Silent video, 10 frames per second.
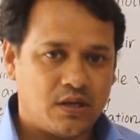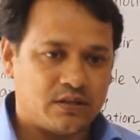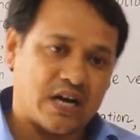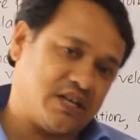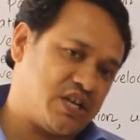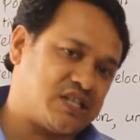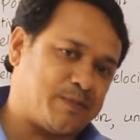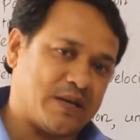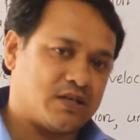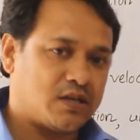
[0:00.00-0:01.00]
That is
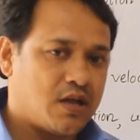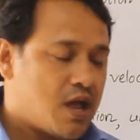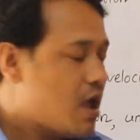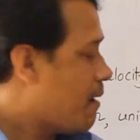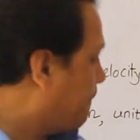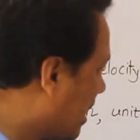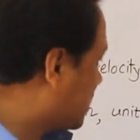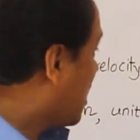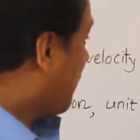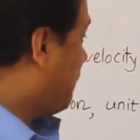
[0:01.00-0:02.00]
speed. But
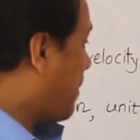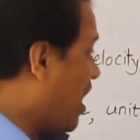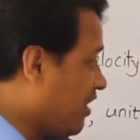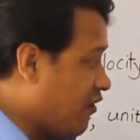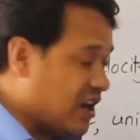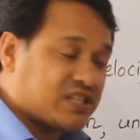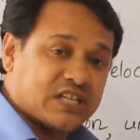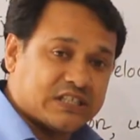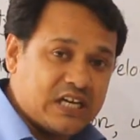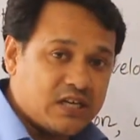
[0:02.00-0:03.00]
for
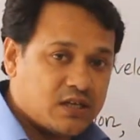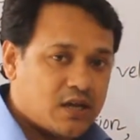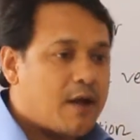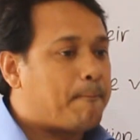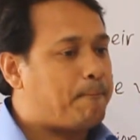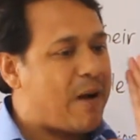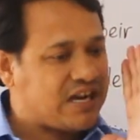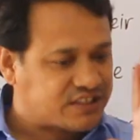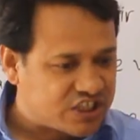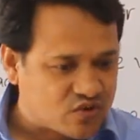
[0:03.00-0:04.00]
velocity,
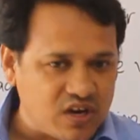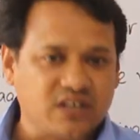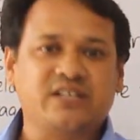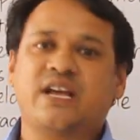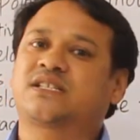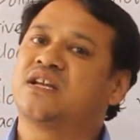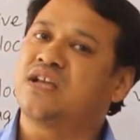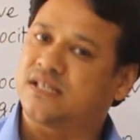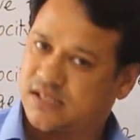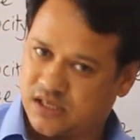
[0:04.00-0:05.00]
particular direction
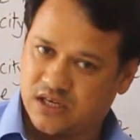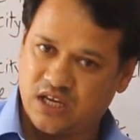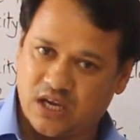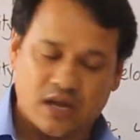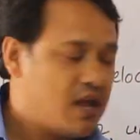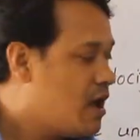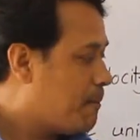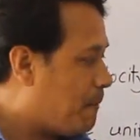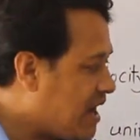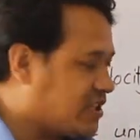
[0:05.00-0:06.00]
necessary.
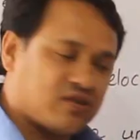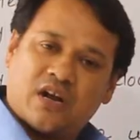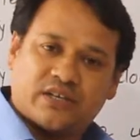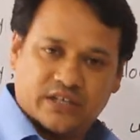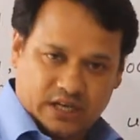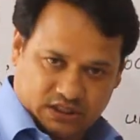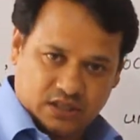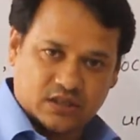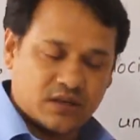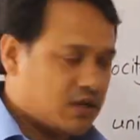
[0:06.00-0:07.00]
Particular direction.
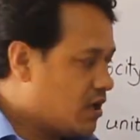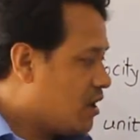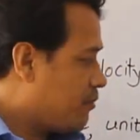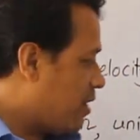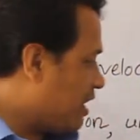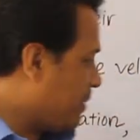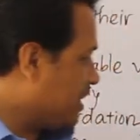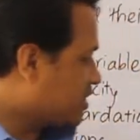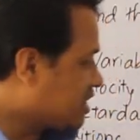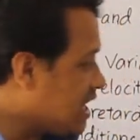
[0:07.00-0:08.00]
For
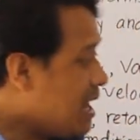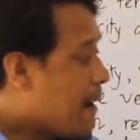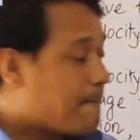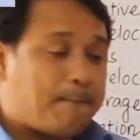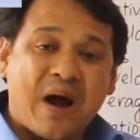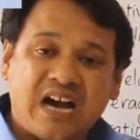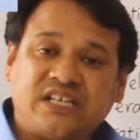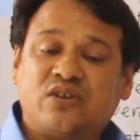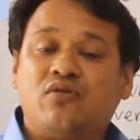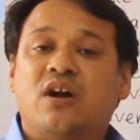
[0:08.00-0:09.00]
velocity,
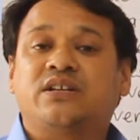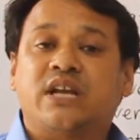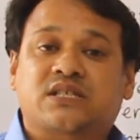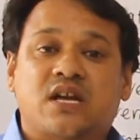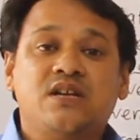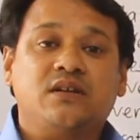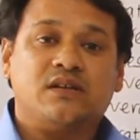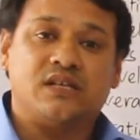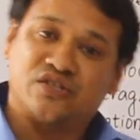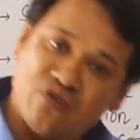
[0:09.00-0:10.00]
particular direction
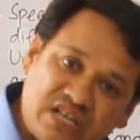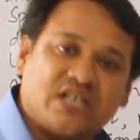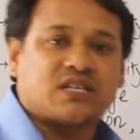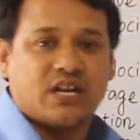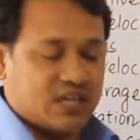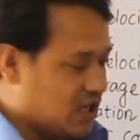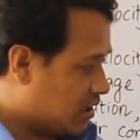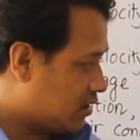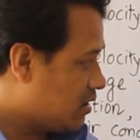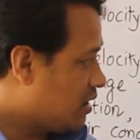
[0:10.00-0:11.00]
is necessary here.
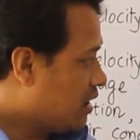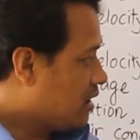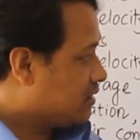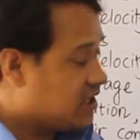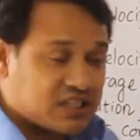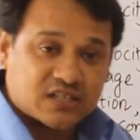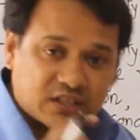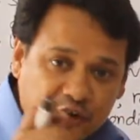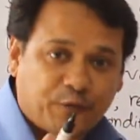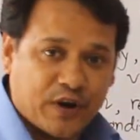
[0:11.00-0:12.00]
This is the
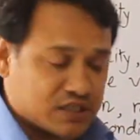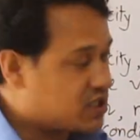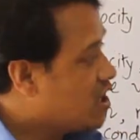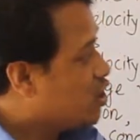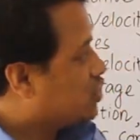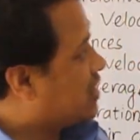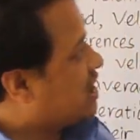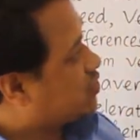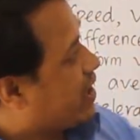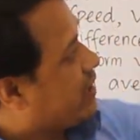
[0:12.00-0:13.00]
difference.
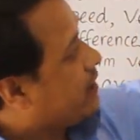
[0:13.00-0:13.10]
That's why